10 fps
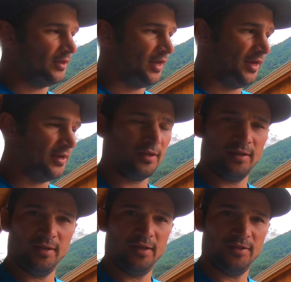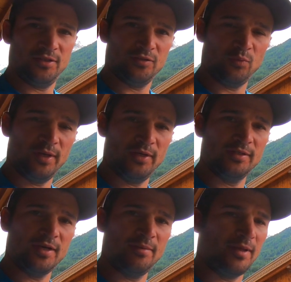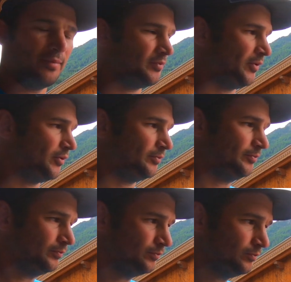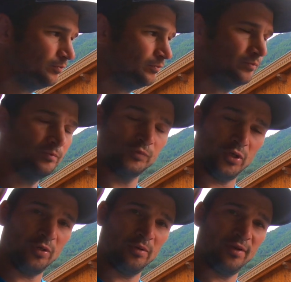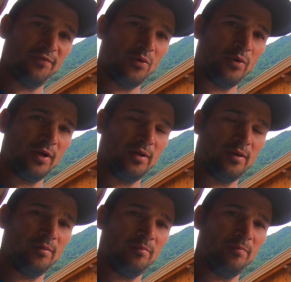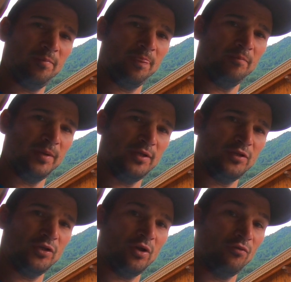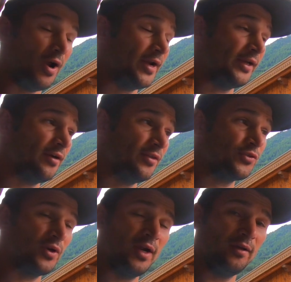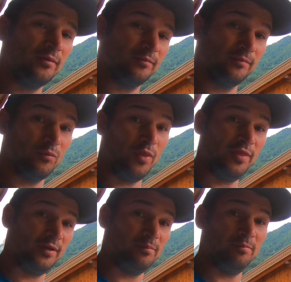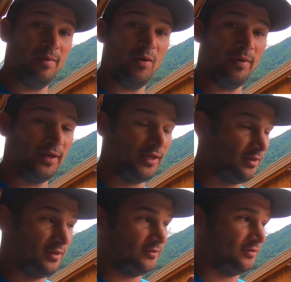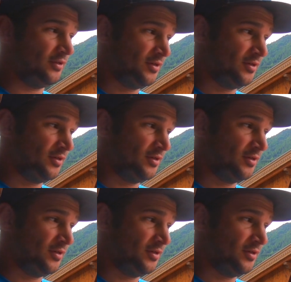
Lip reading: and it just went into time-lapse mode. So if I want to be riding on the trail, one thing, mountain biking, this